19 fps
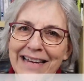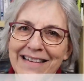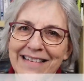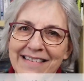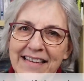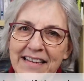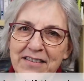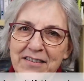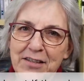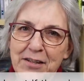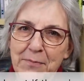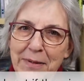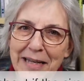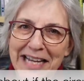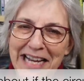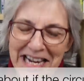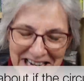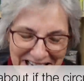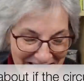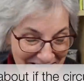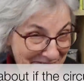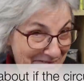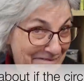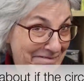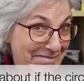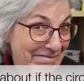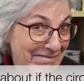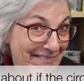any sense to me.
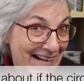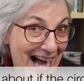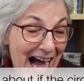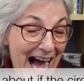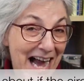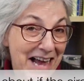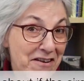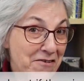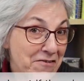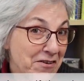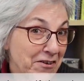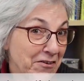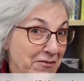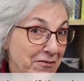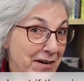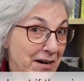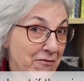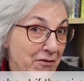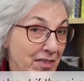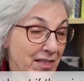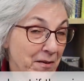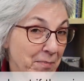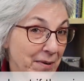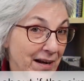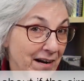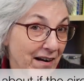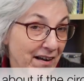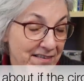I don't agree with it,
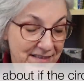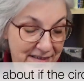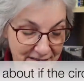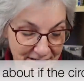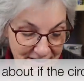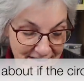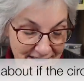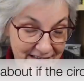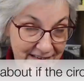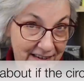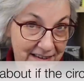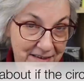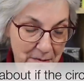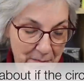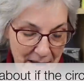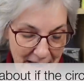but it also just doesn't